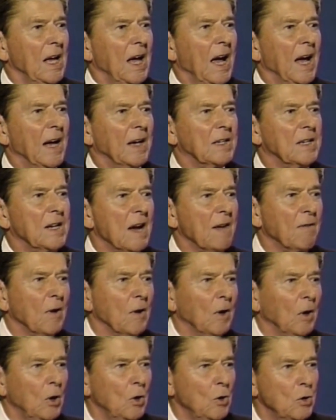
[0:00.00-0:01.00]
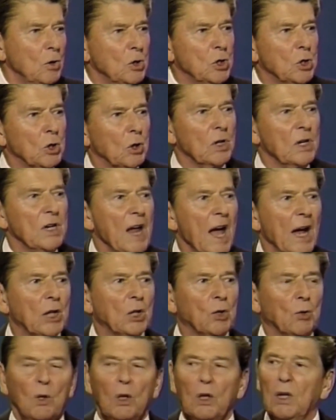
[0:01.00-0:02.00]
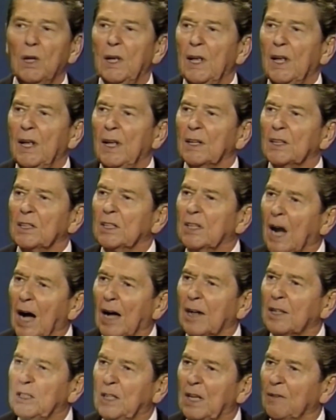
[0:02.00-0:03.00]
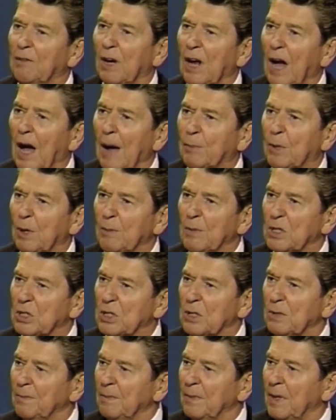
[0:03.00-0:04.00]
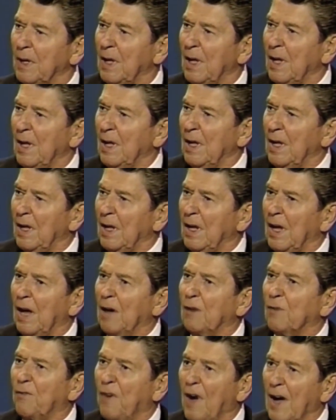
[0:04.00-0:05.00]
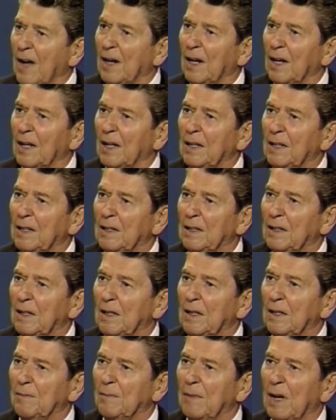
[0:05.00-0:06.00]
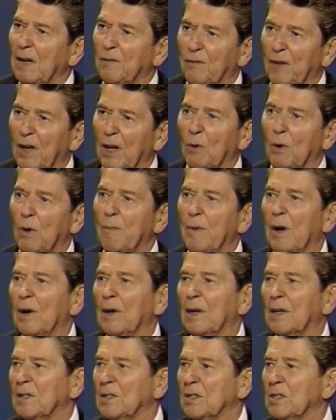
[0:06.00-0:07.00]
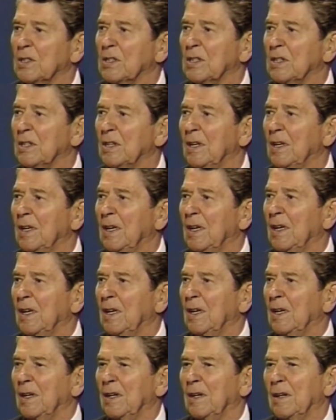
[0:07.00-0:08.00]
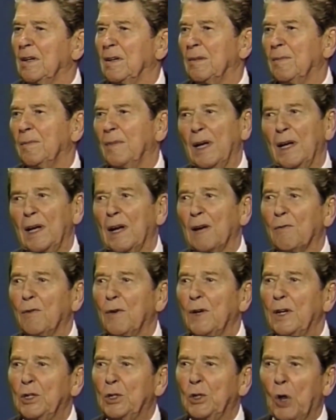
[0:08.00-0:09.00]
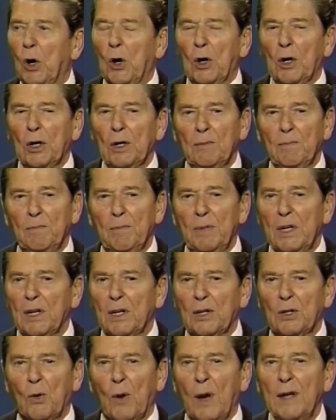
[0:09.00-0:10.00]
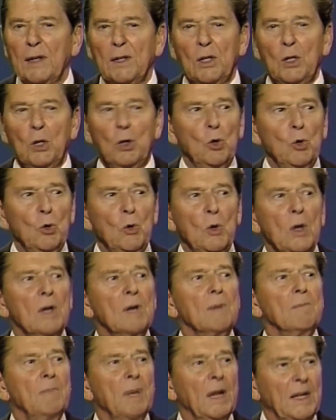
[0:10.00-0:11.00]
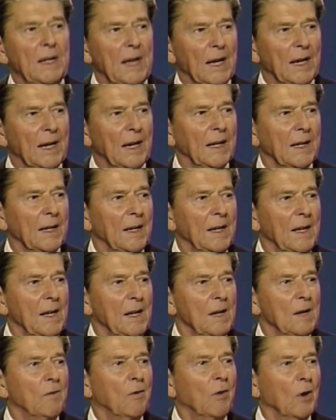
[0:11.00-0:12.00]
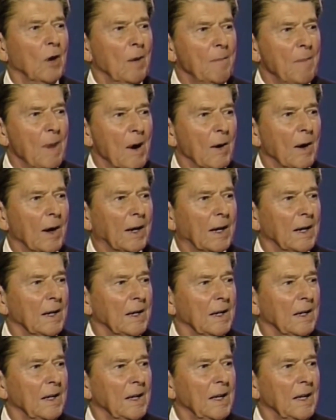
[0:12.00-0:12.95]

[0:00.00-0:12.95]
and never lose your natural, God-given optimism. And finally, my fellow Americans, may every dawn be a great new beginning for America,